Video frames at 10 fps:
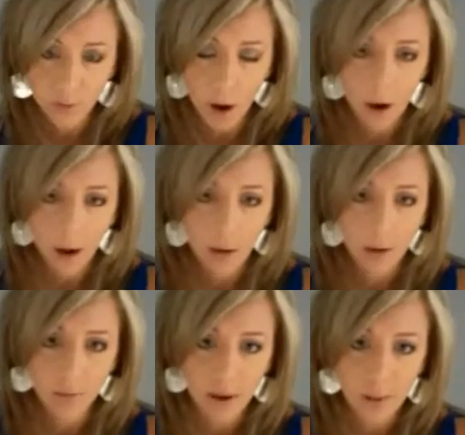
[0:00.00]
smart. You
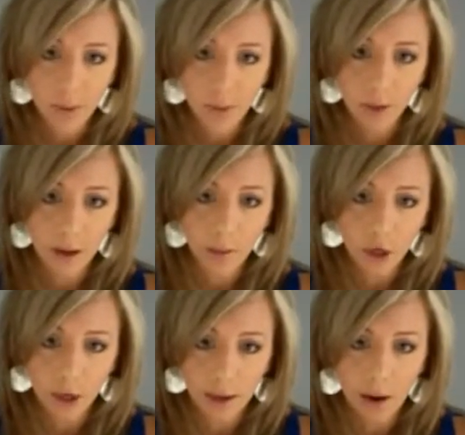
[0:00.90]
can invite people to come
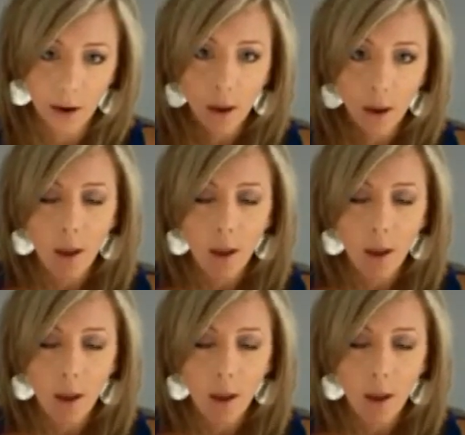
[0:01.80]
check it out.